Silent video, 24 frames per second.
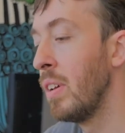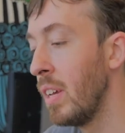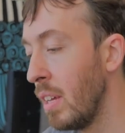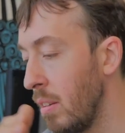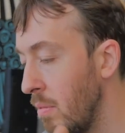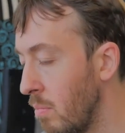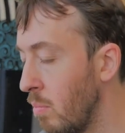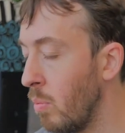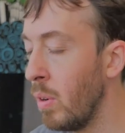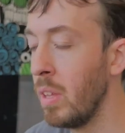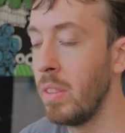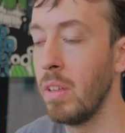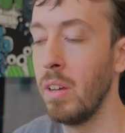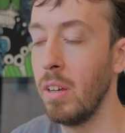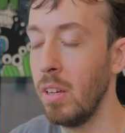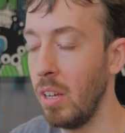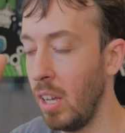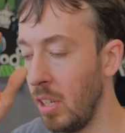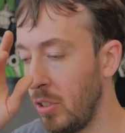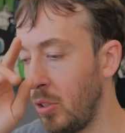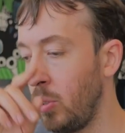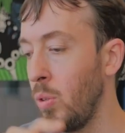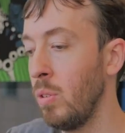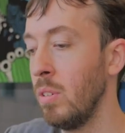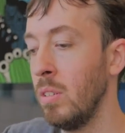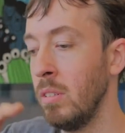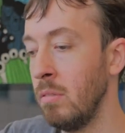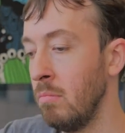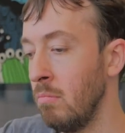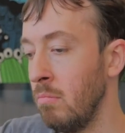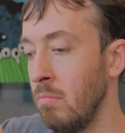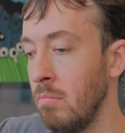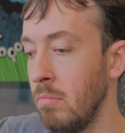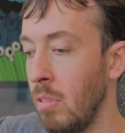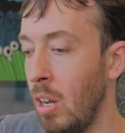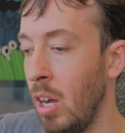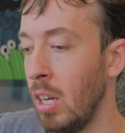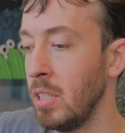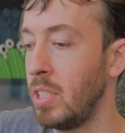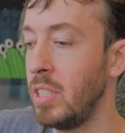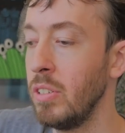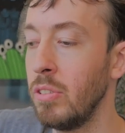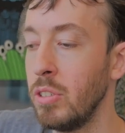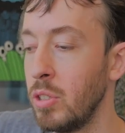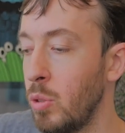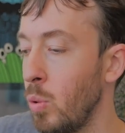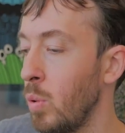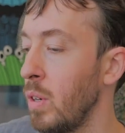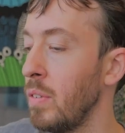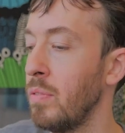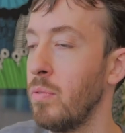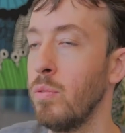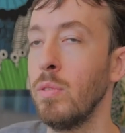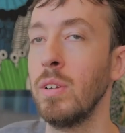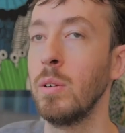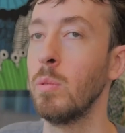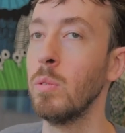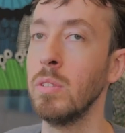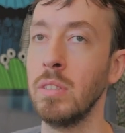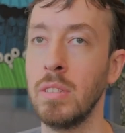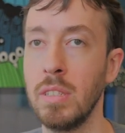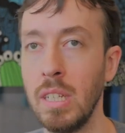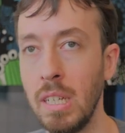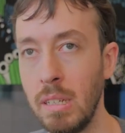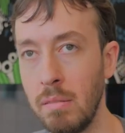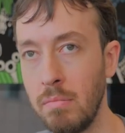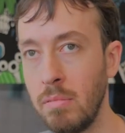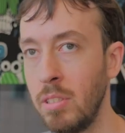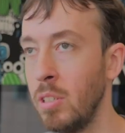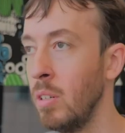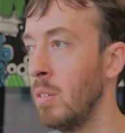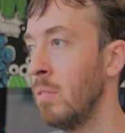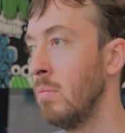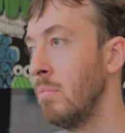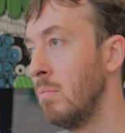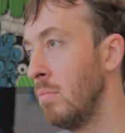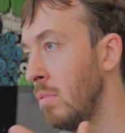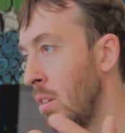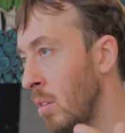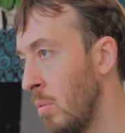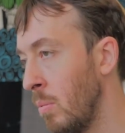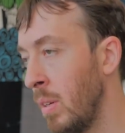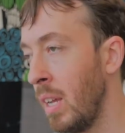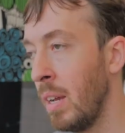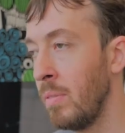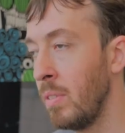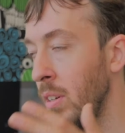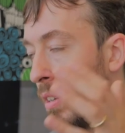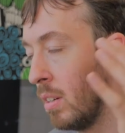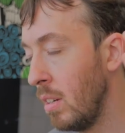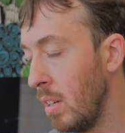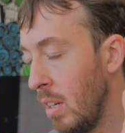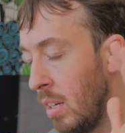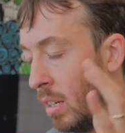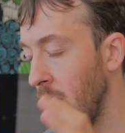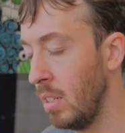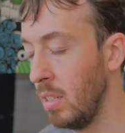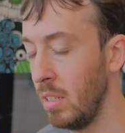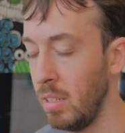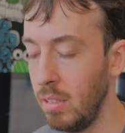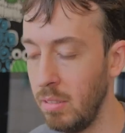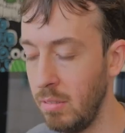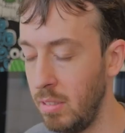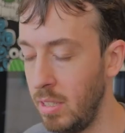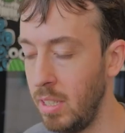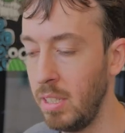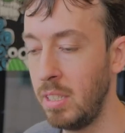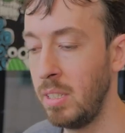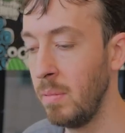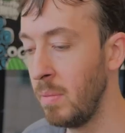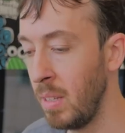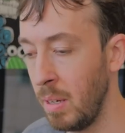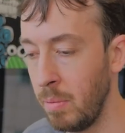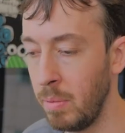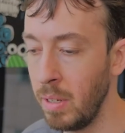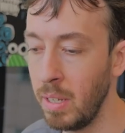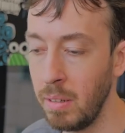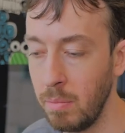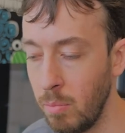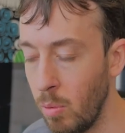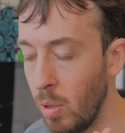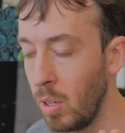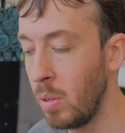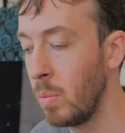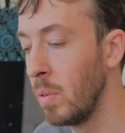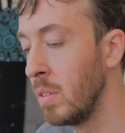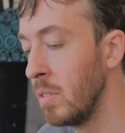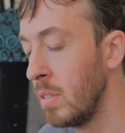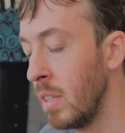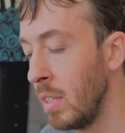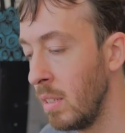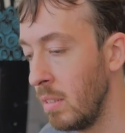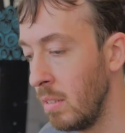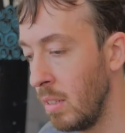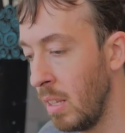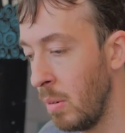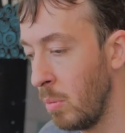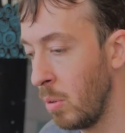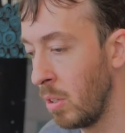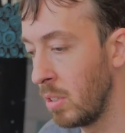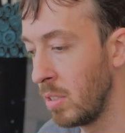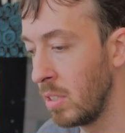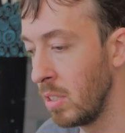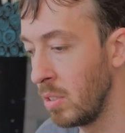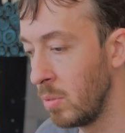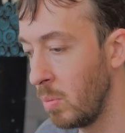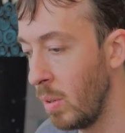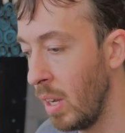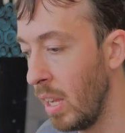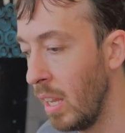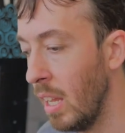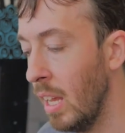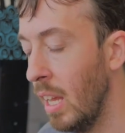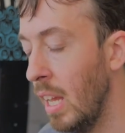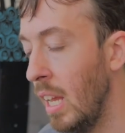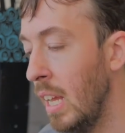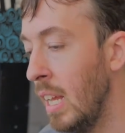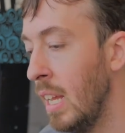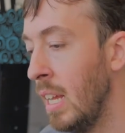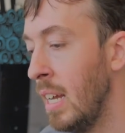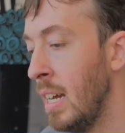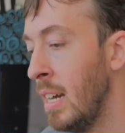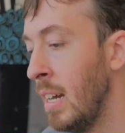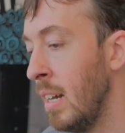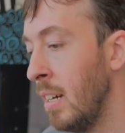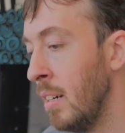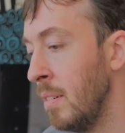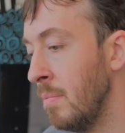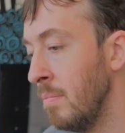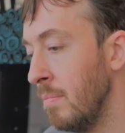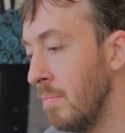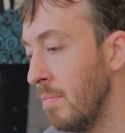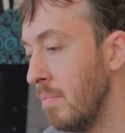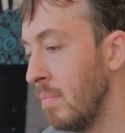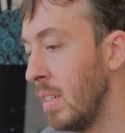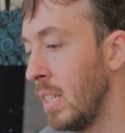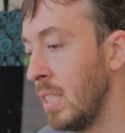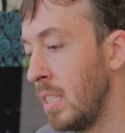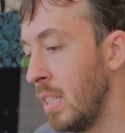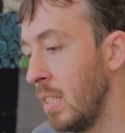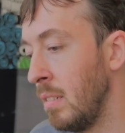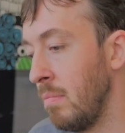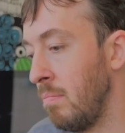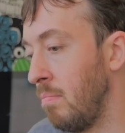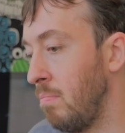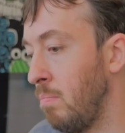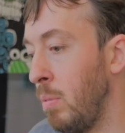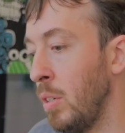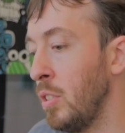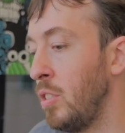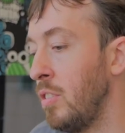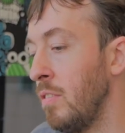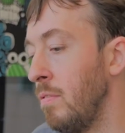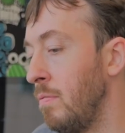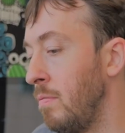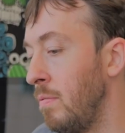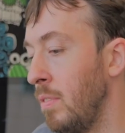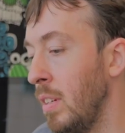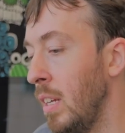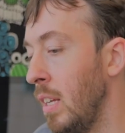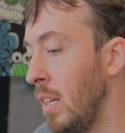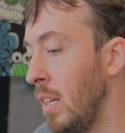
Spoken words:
it with a certain oscillatory frequency. So, you know, we have a system that we work with that works this way. It's a bunch of